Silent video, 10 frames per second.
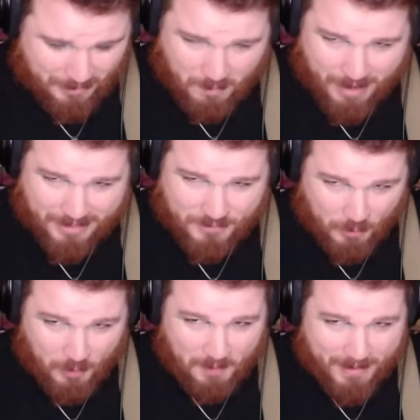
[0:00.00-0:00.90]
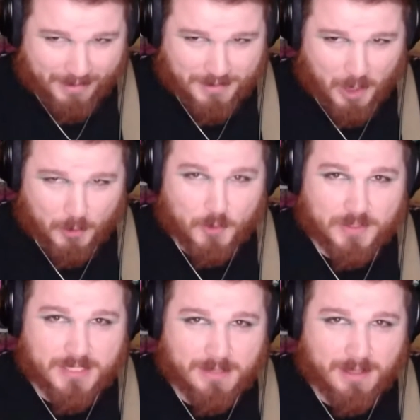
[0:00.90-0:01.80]
mind tuning my guitar, dude.
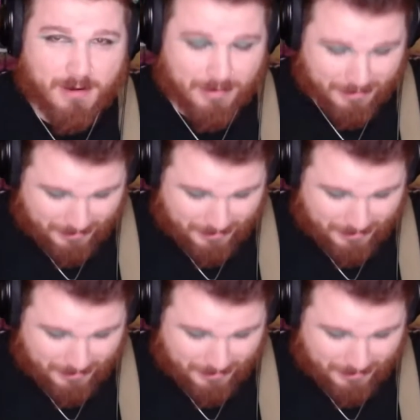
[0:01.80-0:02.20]
It's not that hard.